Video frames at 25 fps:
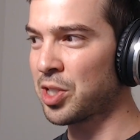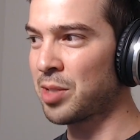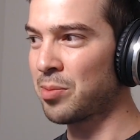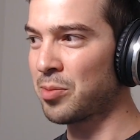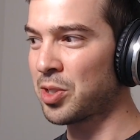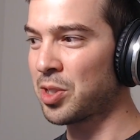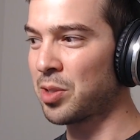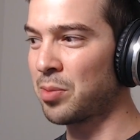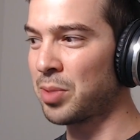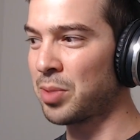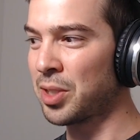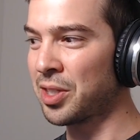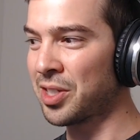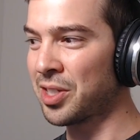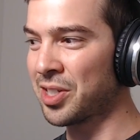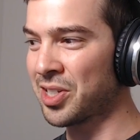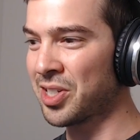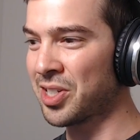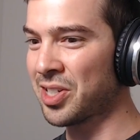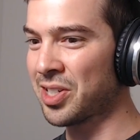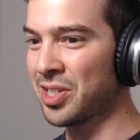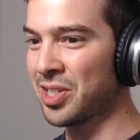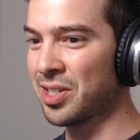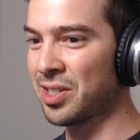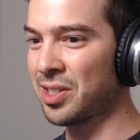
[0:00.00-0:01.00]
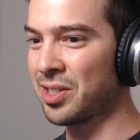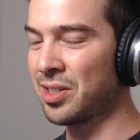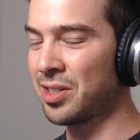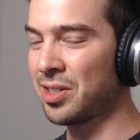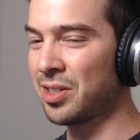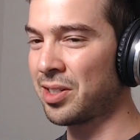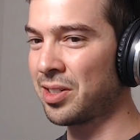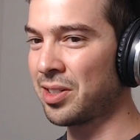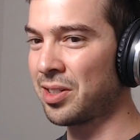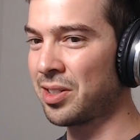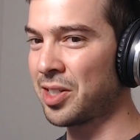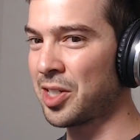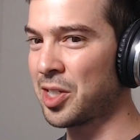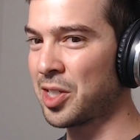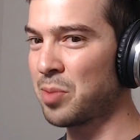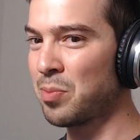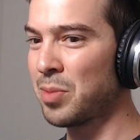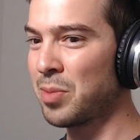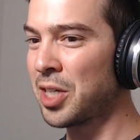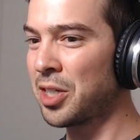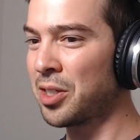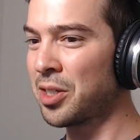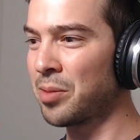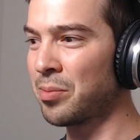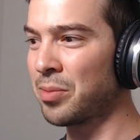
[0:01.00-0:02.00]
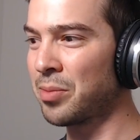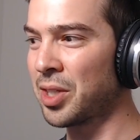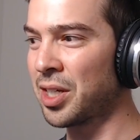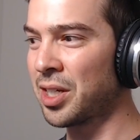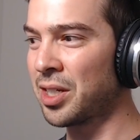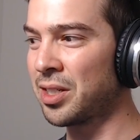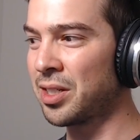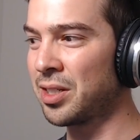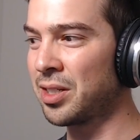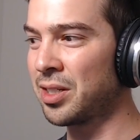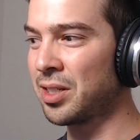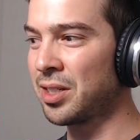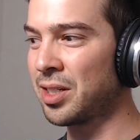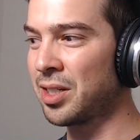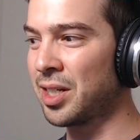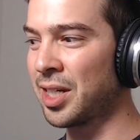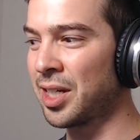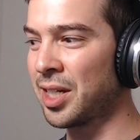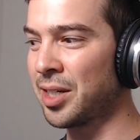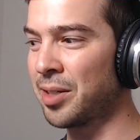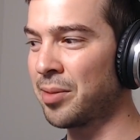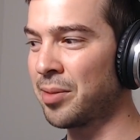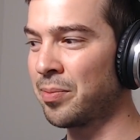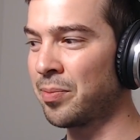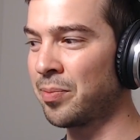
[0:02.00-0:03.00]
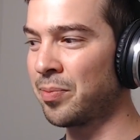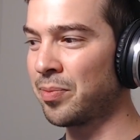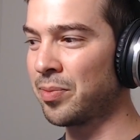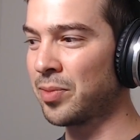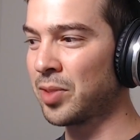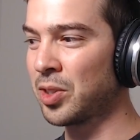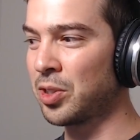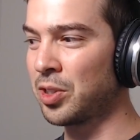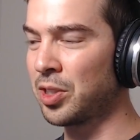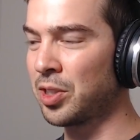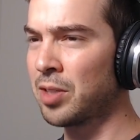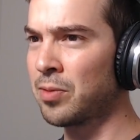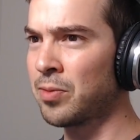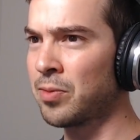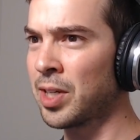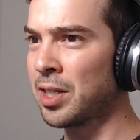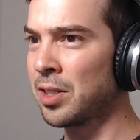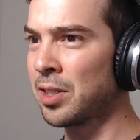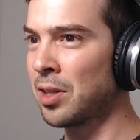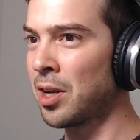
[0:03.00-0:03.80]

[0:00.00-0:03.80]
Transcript: seem to be this this medium that um, could convey